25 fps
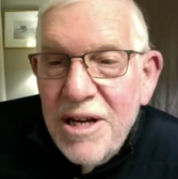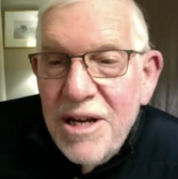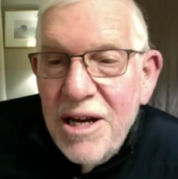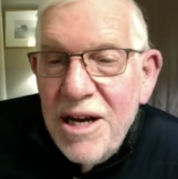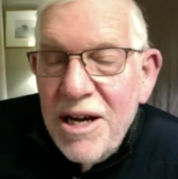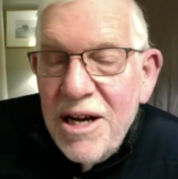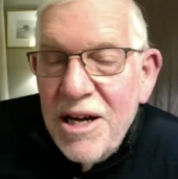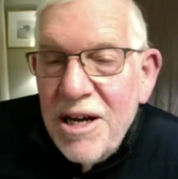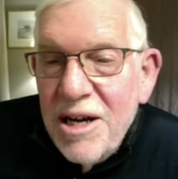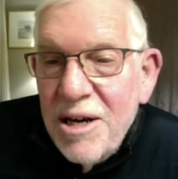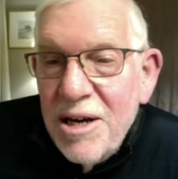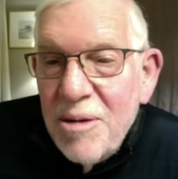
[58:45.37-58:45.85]

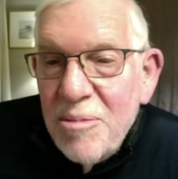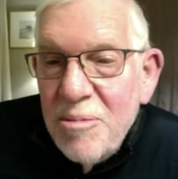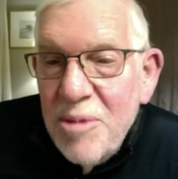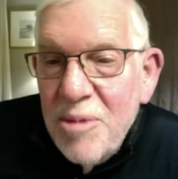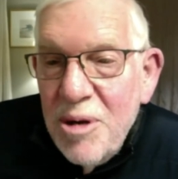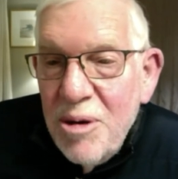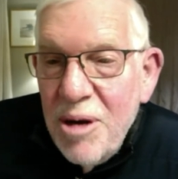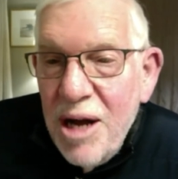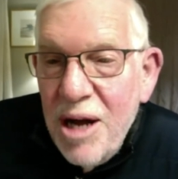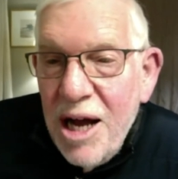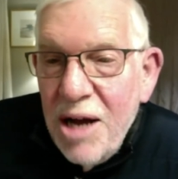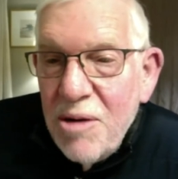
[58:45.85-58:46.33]
Uh,
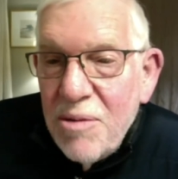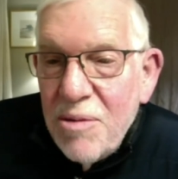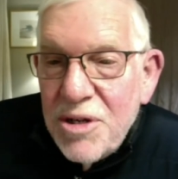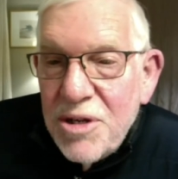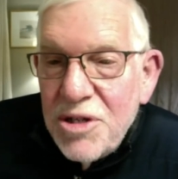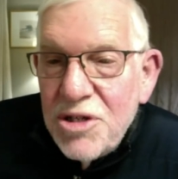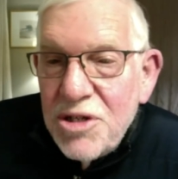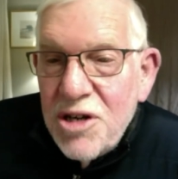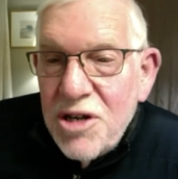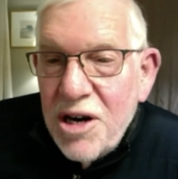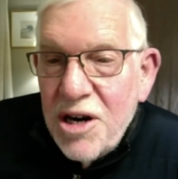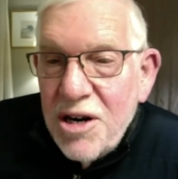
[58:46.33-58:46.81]
I
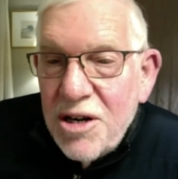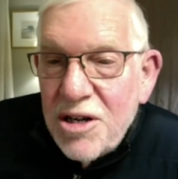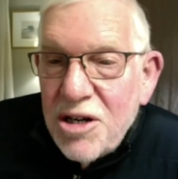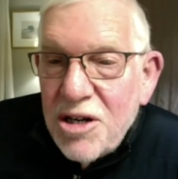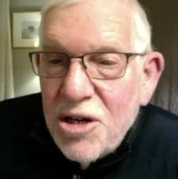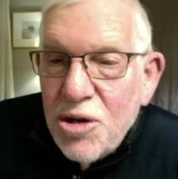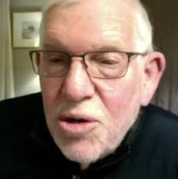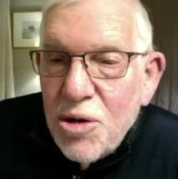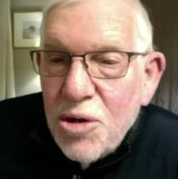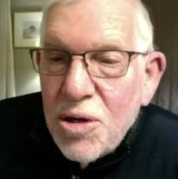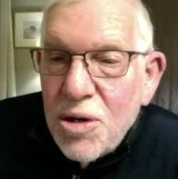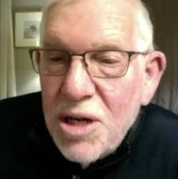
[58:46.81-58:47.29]
would start
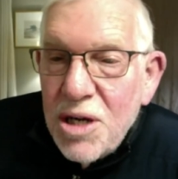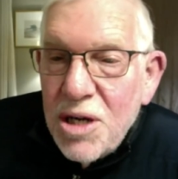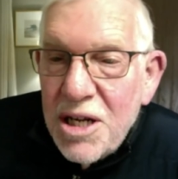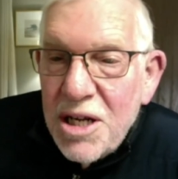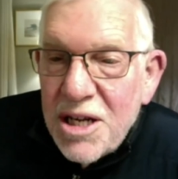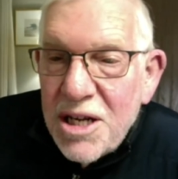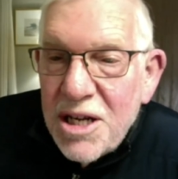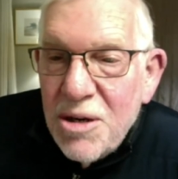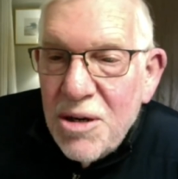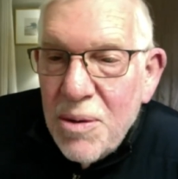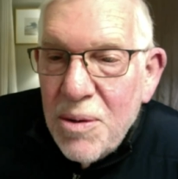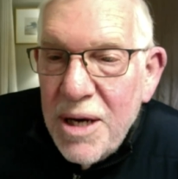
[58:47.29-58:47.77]

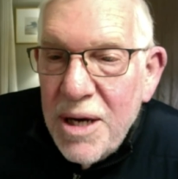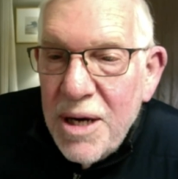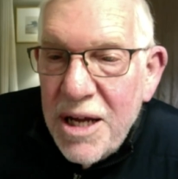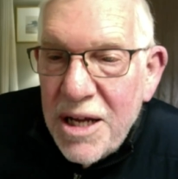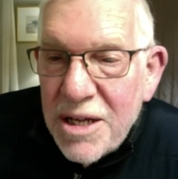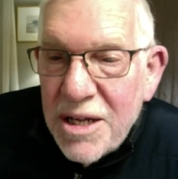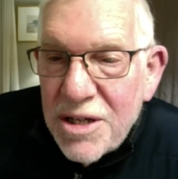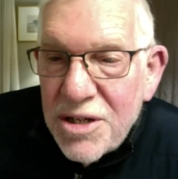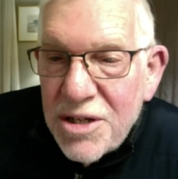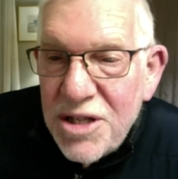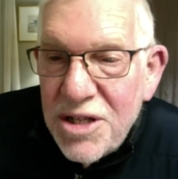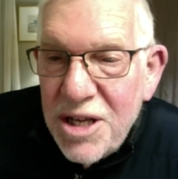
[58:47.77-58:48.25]
googling away
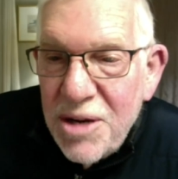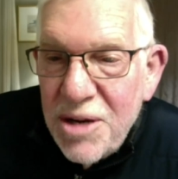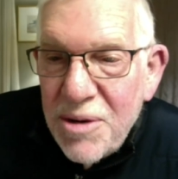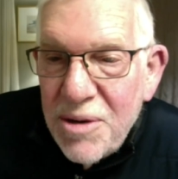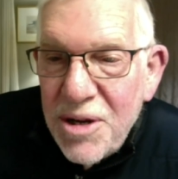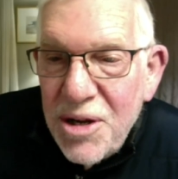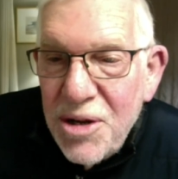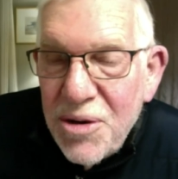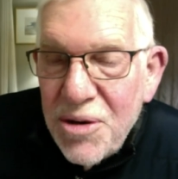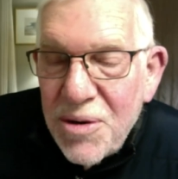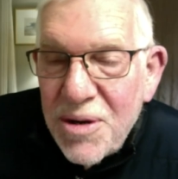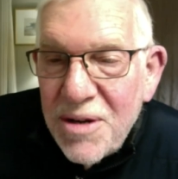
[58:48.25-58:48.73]
and see
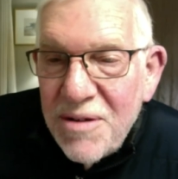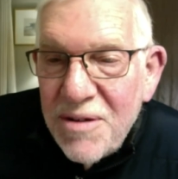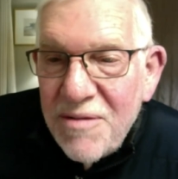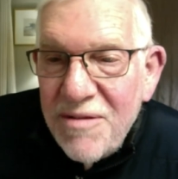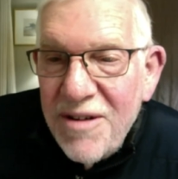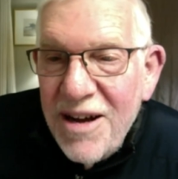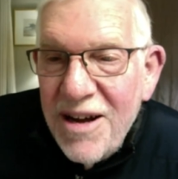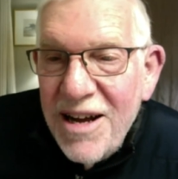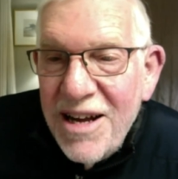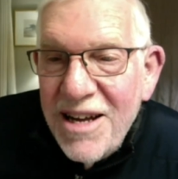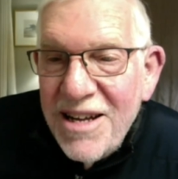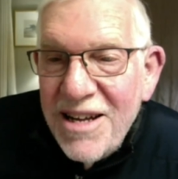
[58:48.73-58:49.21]
what you can
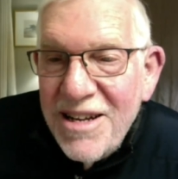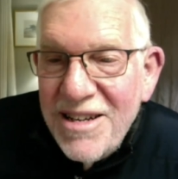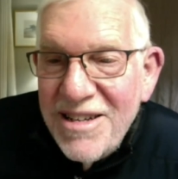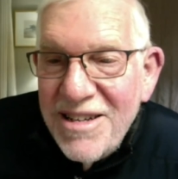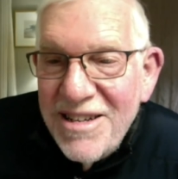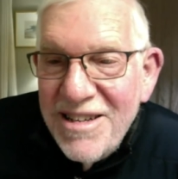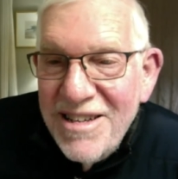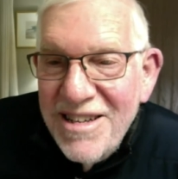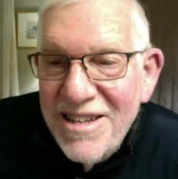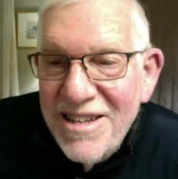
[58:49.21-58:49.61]
find.